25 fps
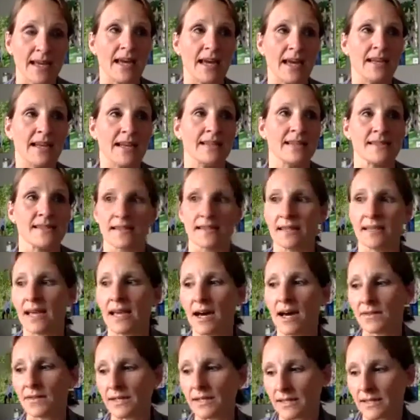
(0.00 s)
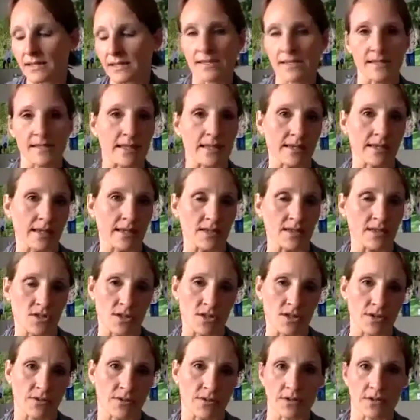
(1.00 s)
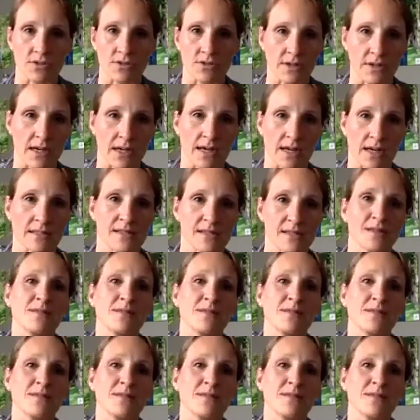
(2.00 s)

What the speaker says: And it's like, how did this thing get into your grocery cart?